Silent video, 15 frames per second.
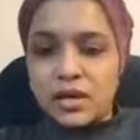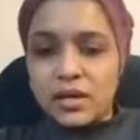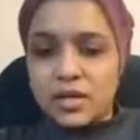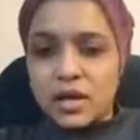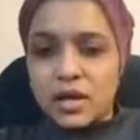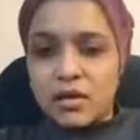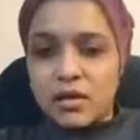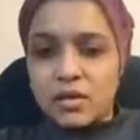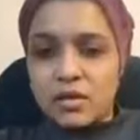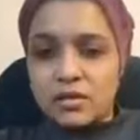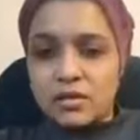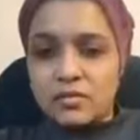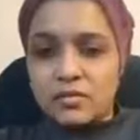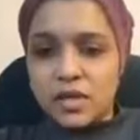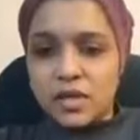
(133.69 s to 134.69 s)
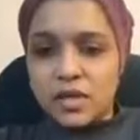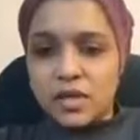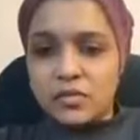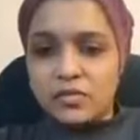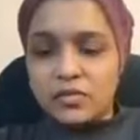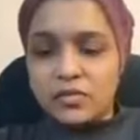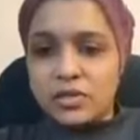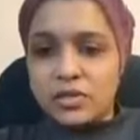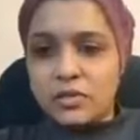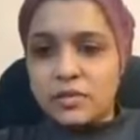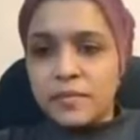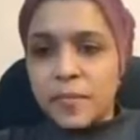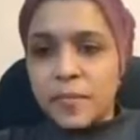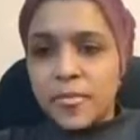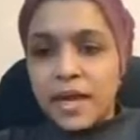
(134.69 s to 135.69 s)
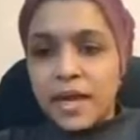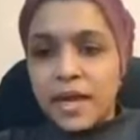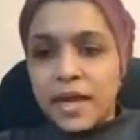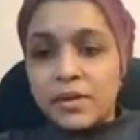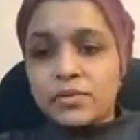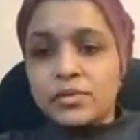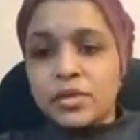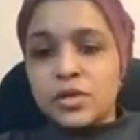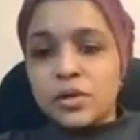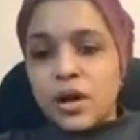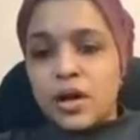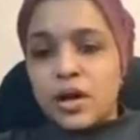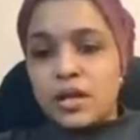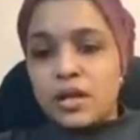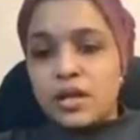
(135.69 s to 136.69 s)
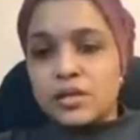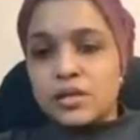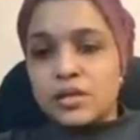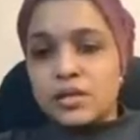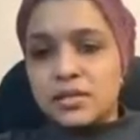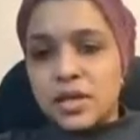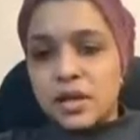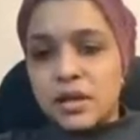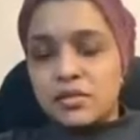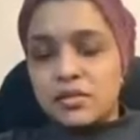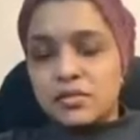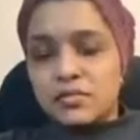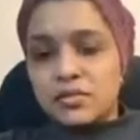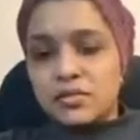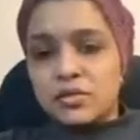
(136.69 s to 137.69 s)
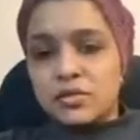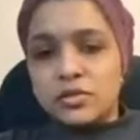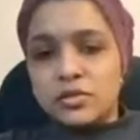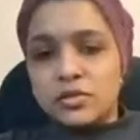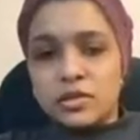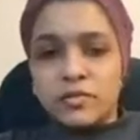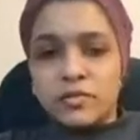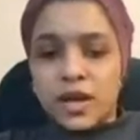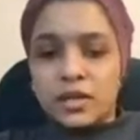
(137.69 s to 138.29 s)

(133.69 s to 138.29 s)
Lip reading: those areas of lipofuscin and also highlight the areas of exudative